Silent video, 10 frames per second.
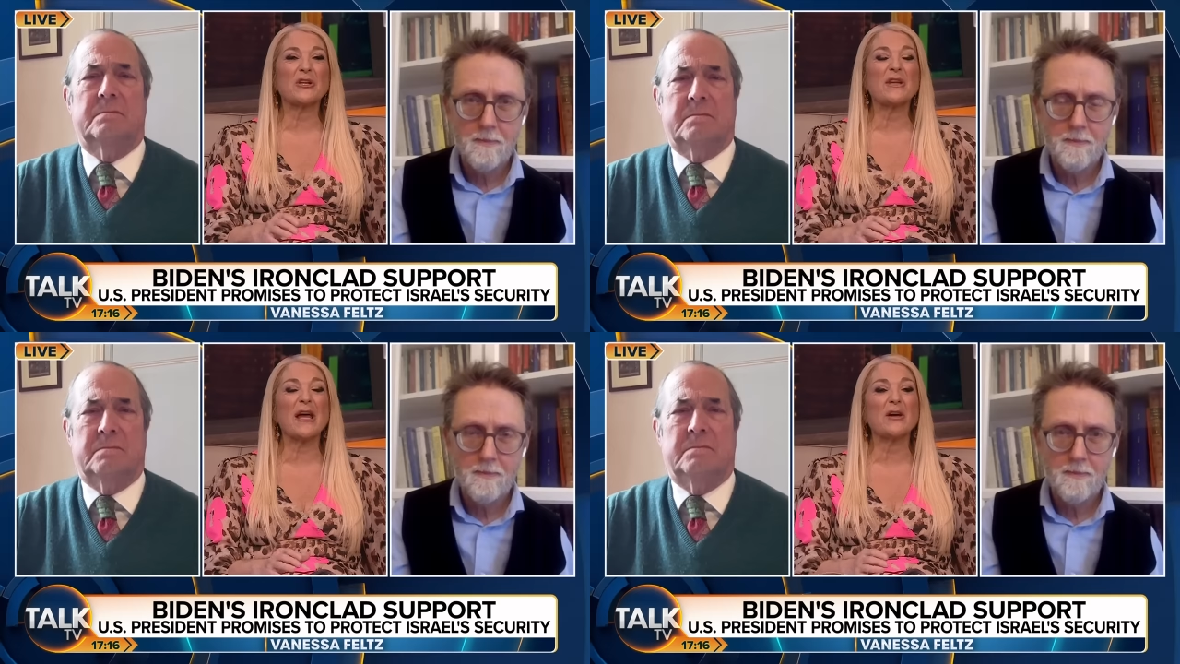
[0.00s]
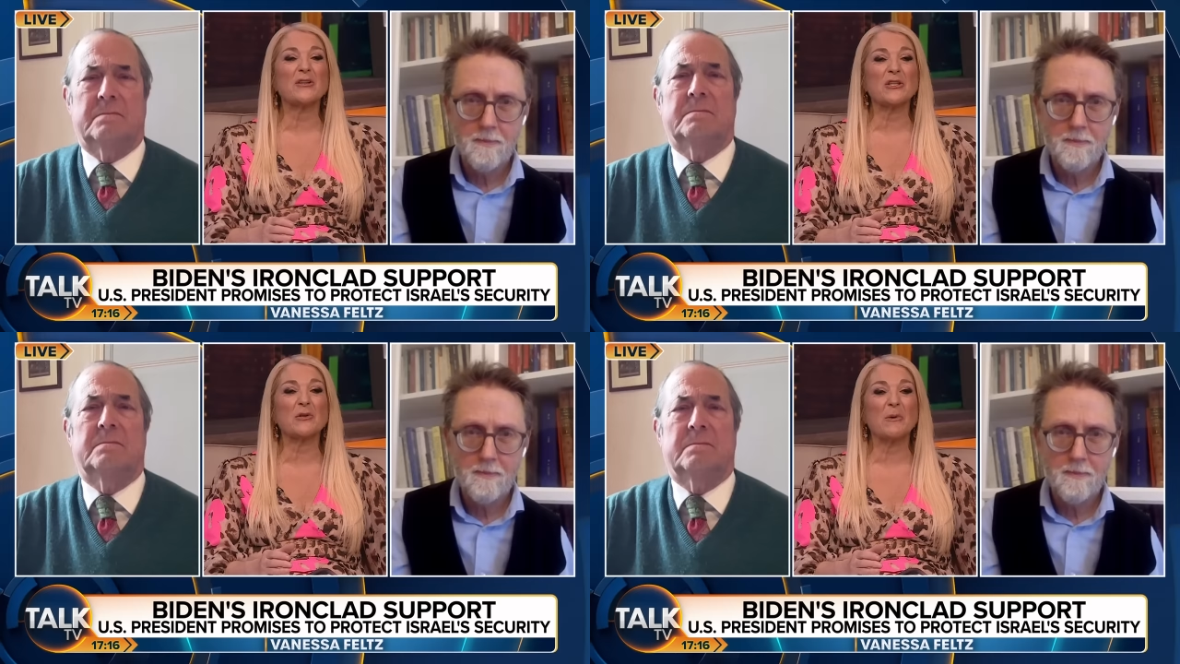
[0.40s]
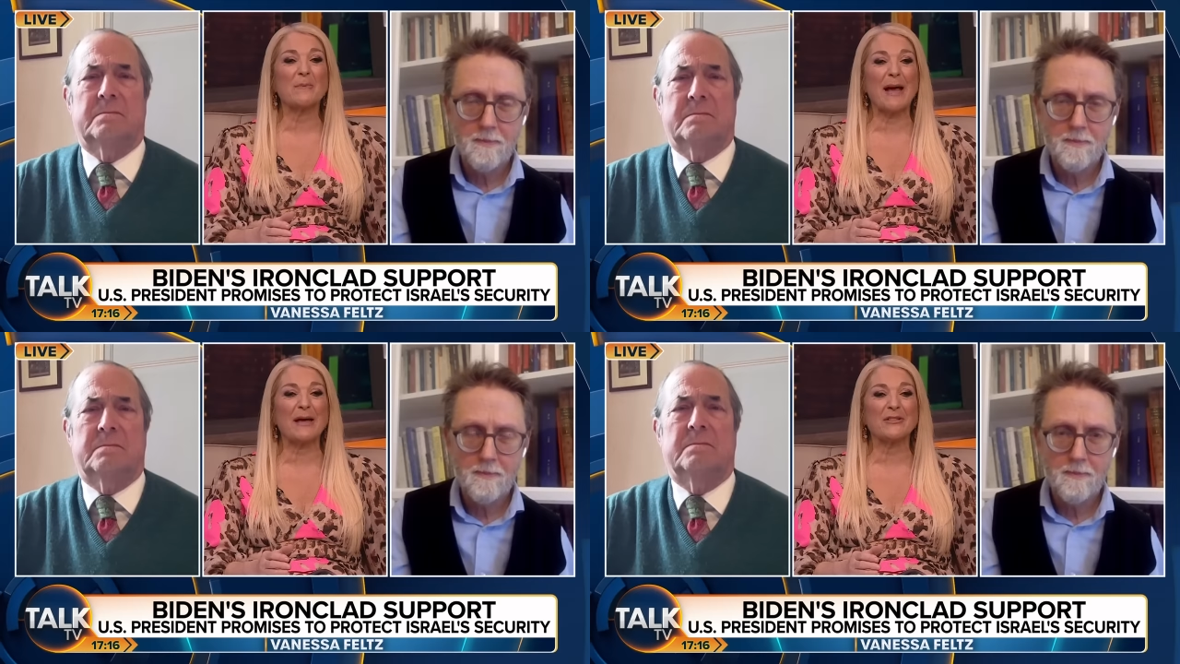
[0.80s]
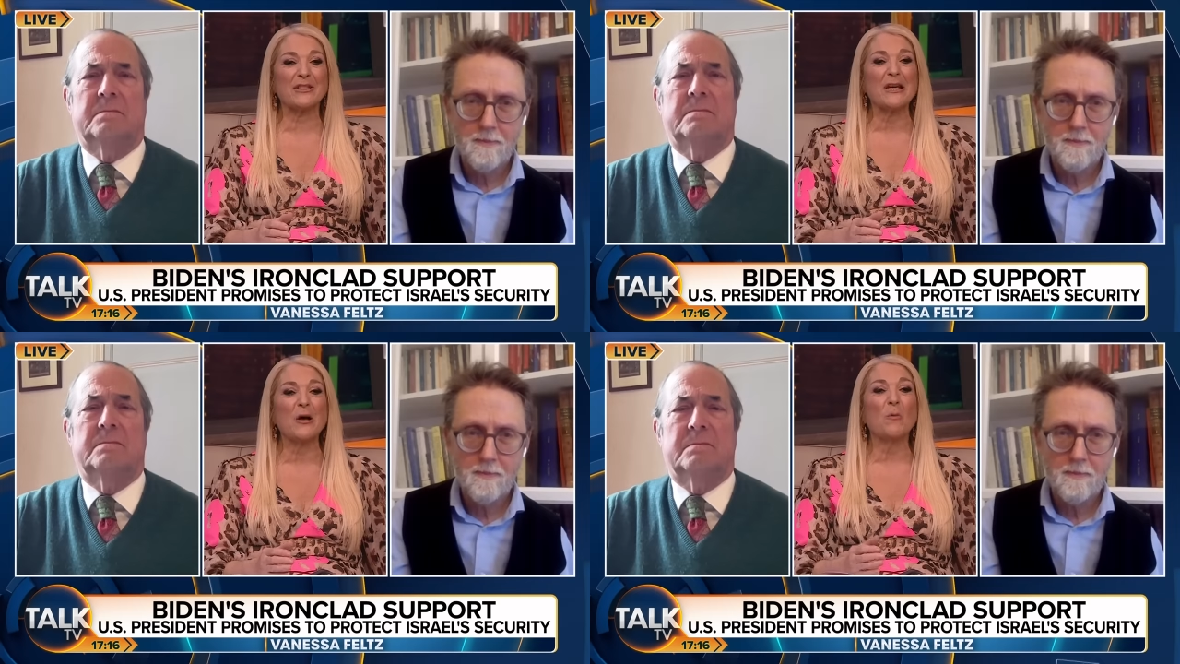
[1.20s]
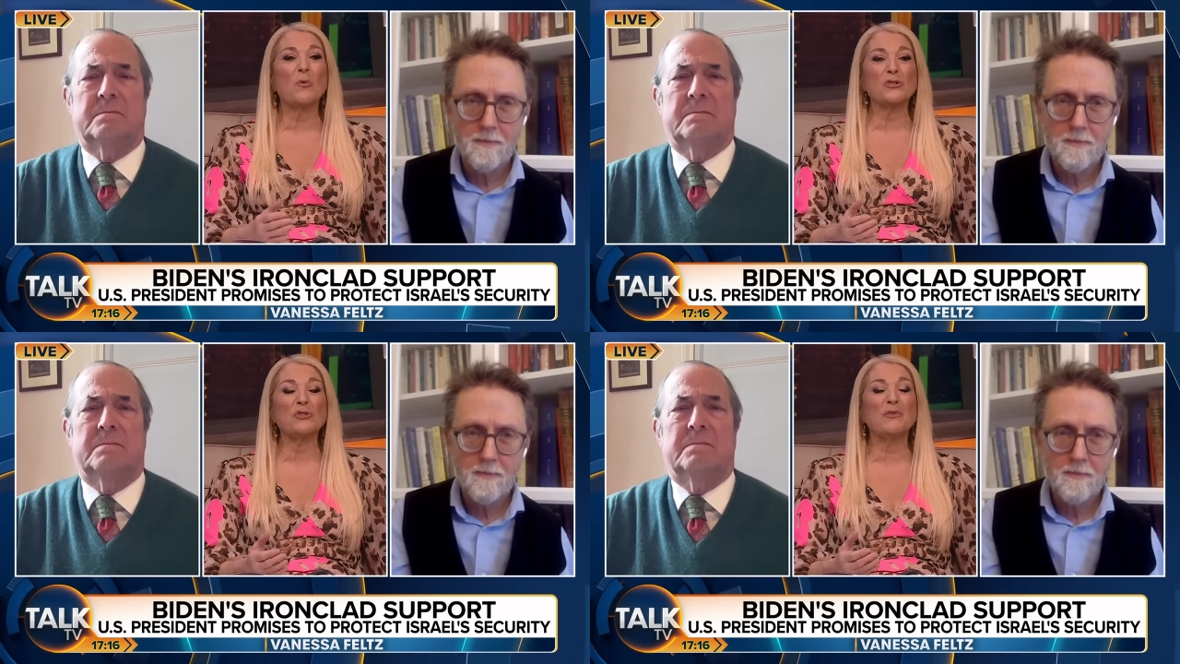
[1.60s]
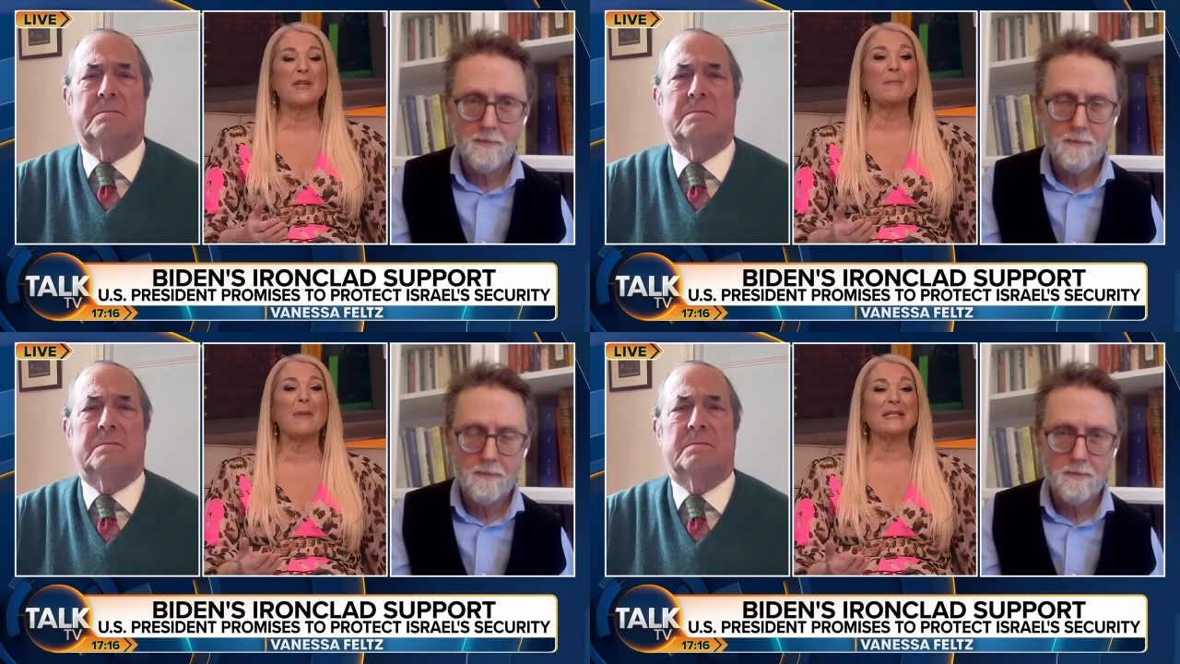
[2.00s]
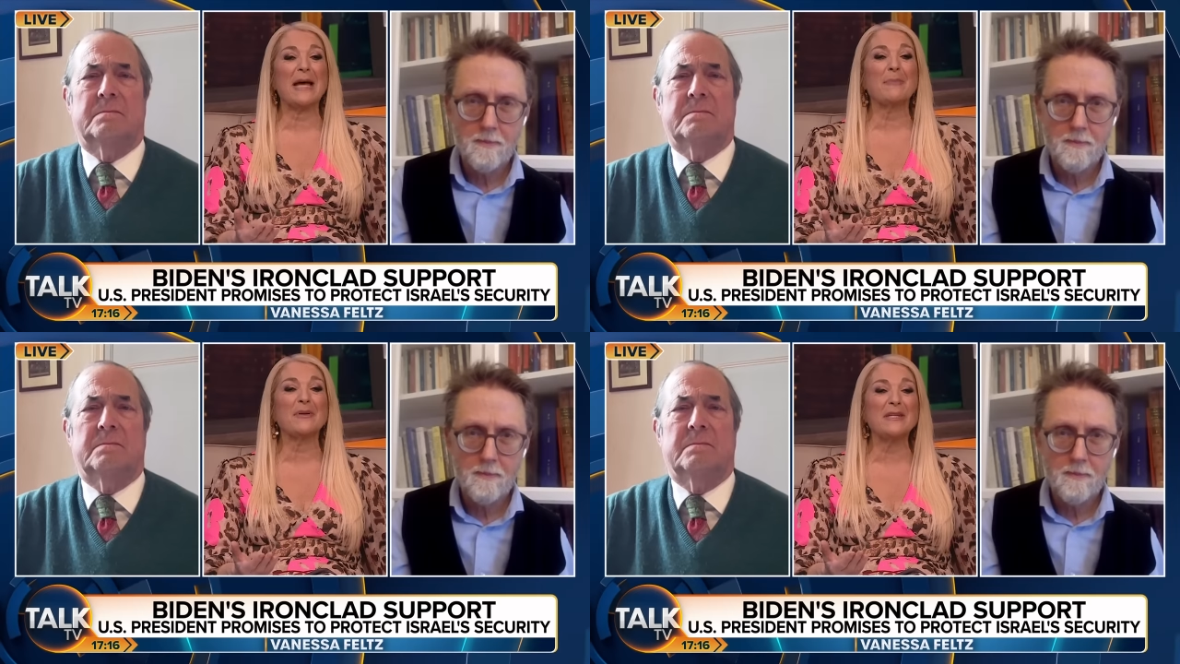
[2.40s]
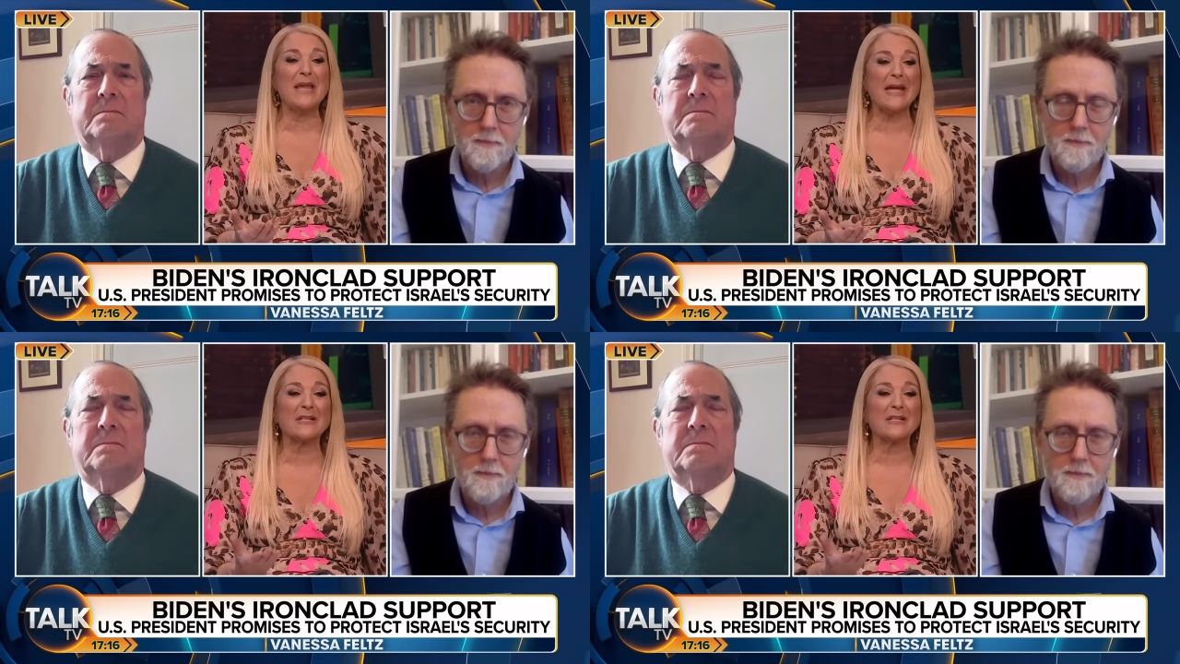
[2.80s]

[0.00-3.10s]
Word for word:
Speaker 1: can I ask you about what you think might happen next?